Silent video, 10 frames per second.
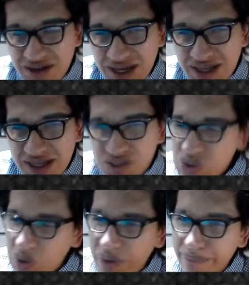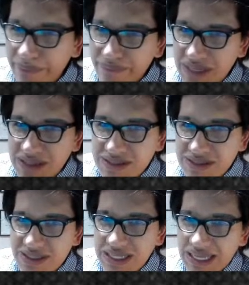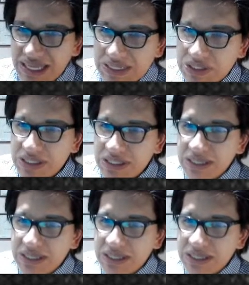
Okay, strong means dictator